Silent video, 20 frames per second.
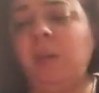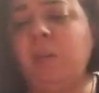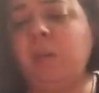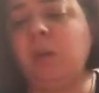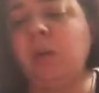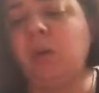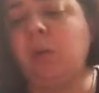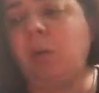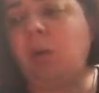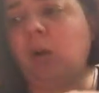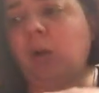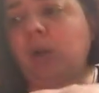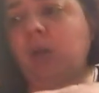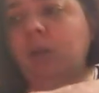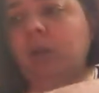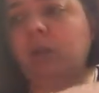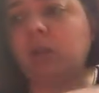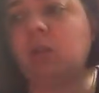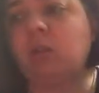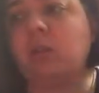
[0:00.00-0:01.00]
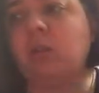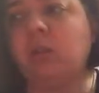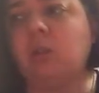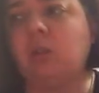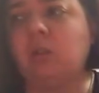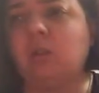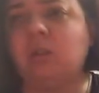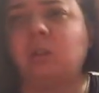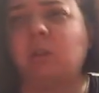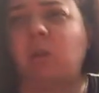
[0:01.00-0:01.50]
put them on the
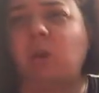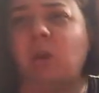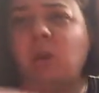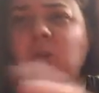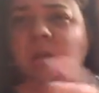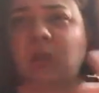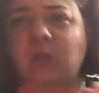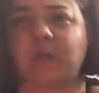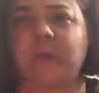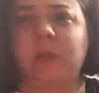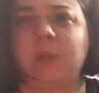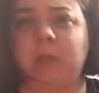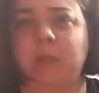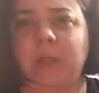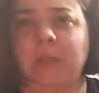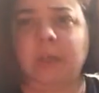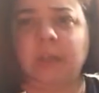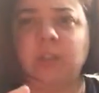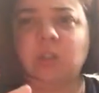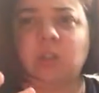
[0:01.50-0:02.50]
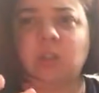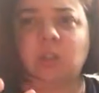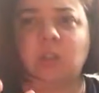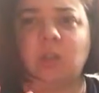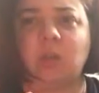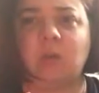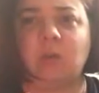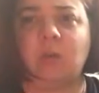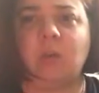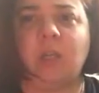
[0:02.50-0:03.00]
little small serving plates, you
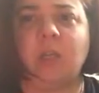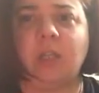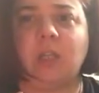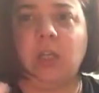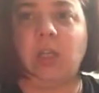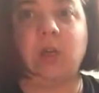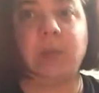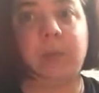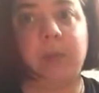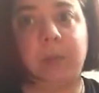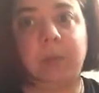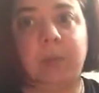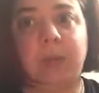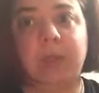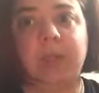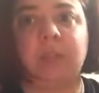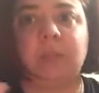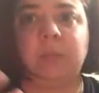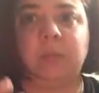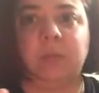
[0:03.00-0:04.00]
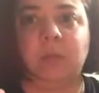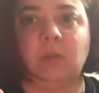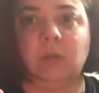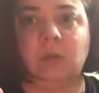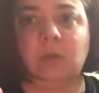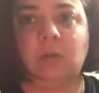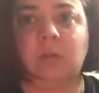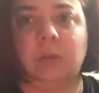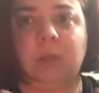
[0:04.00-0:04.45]
know, not your big plates, but your little